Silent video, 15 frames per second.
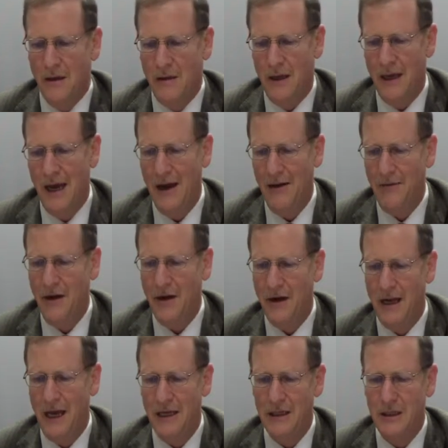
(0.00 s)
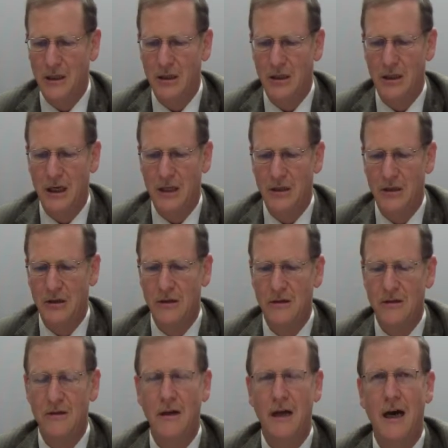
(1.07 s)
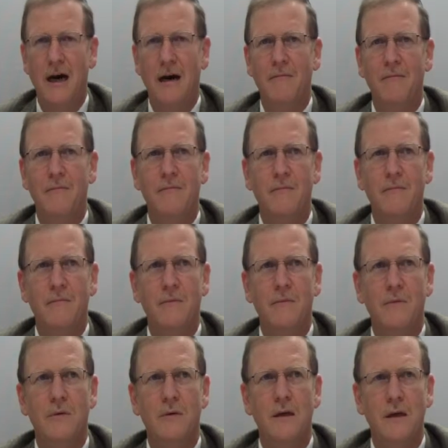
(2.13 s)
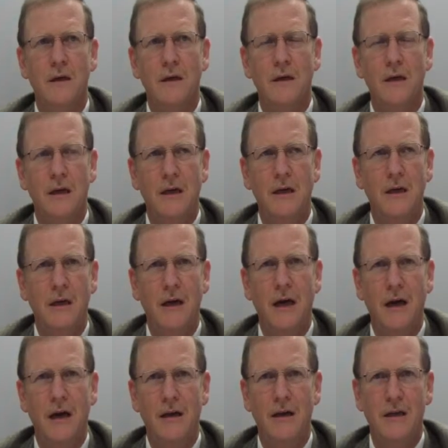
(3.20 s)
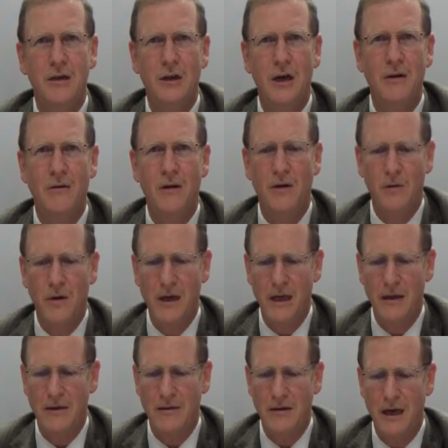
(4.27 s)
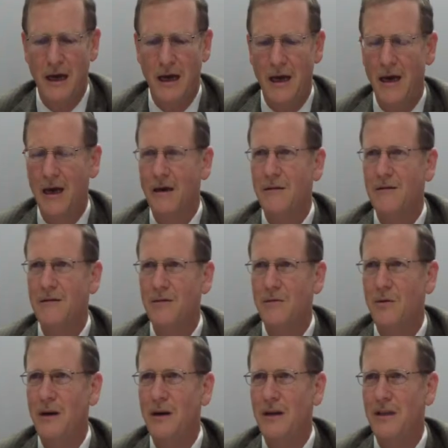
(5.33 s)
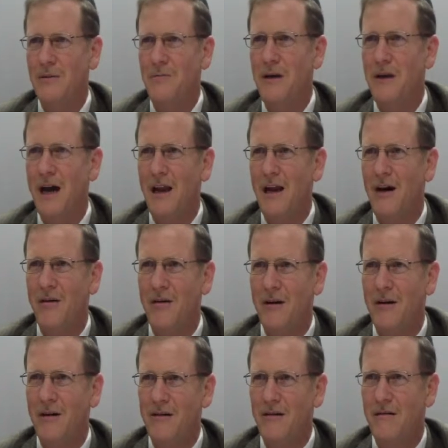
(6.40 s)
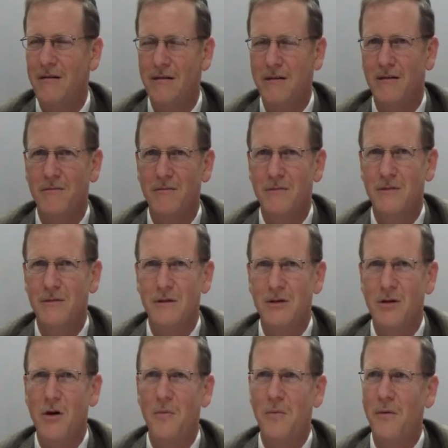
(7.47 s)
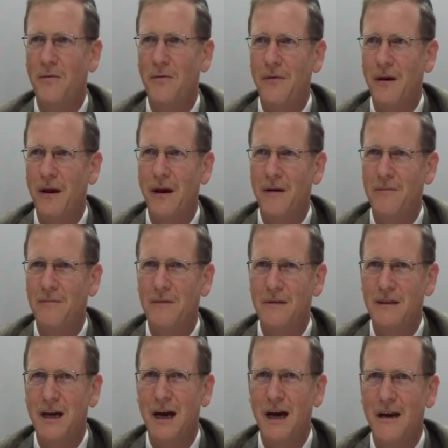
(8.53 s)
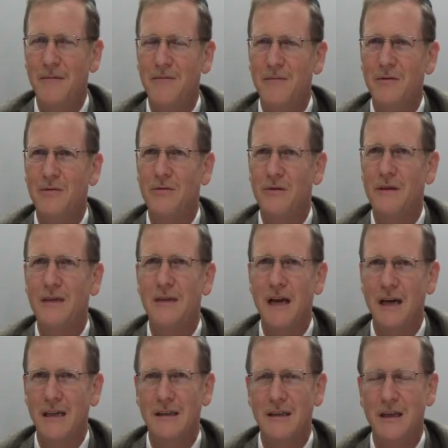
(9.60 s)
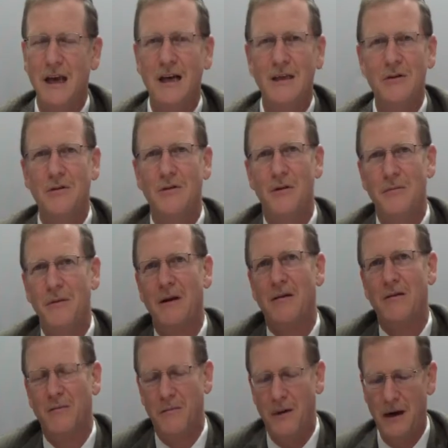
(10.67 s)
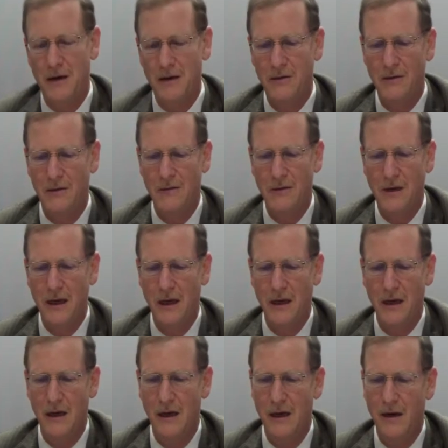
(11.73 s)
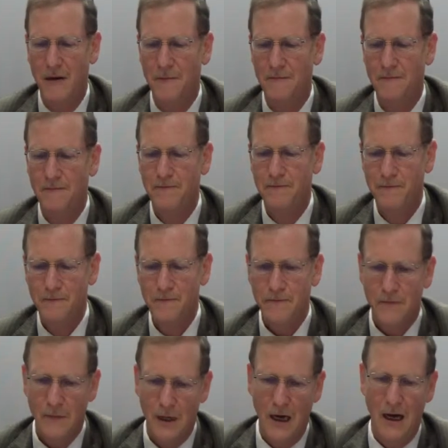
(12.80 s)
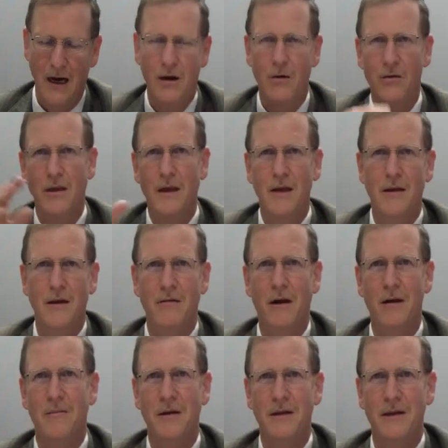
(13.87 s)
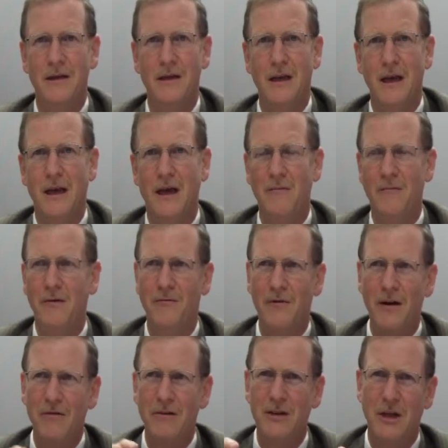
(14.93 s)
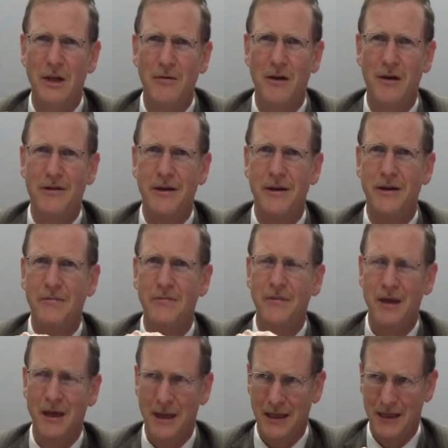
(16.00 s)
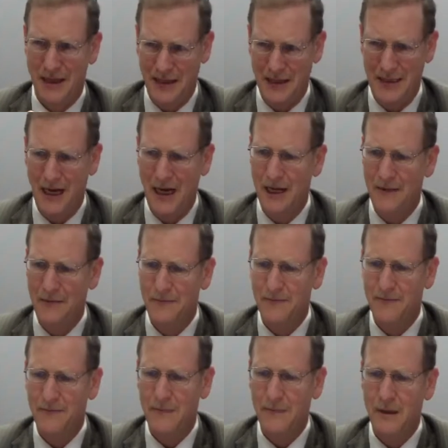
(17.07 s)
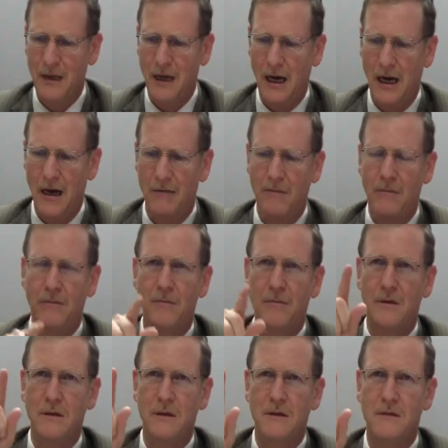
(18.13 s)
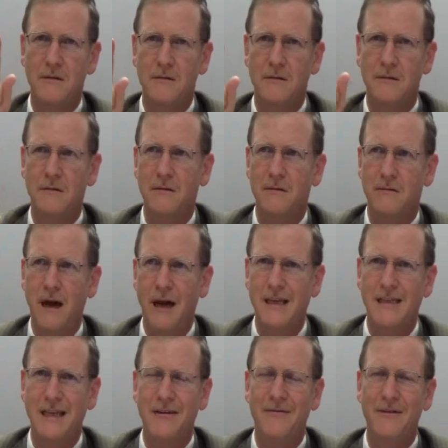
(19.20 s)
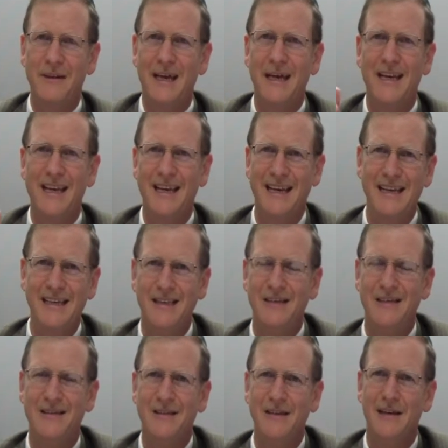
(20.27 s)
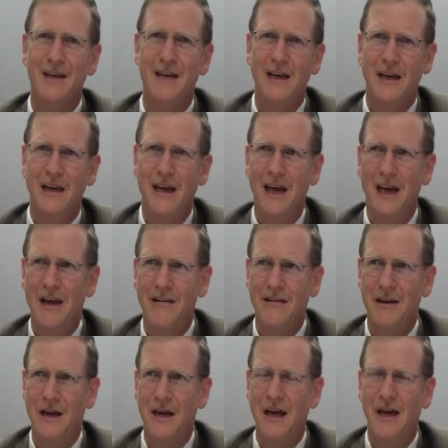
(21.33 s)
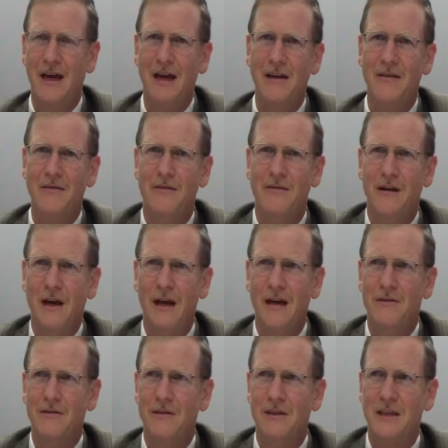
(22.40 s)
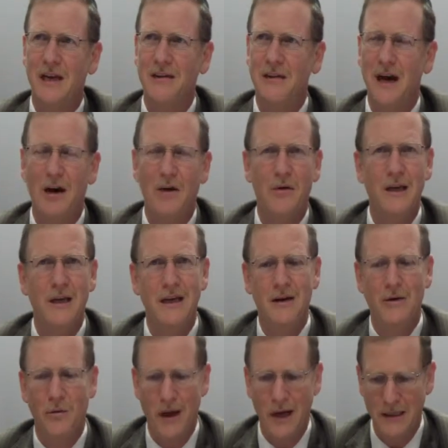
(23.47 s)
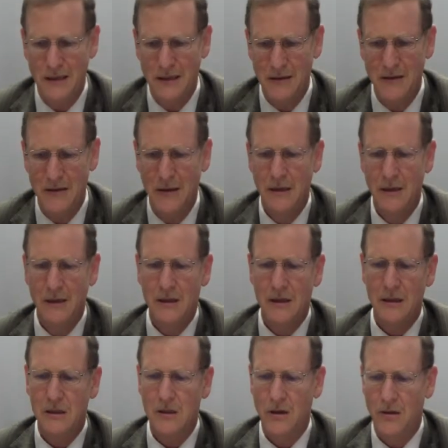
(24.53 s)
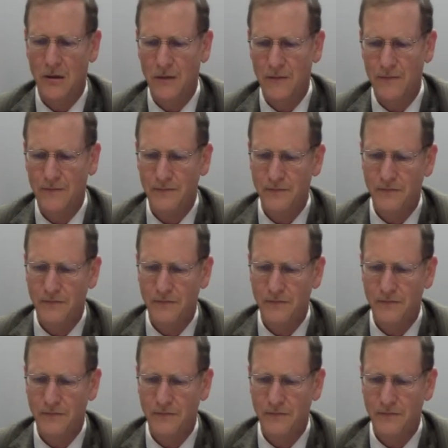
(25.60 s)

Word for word: They have here another suggestion. Um, in, uh, in general, we're not, uh, we, it's beyond our um, scope of um, time to discuss the astronomical part of the, um, how they run. But in um, very general term, the sun um, rise every day in the east and, and, and sundown in the west. So,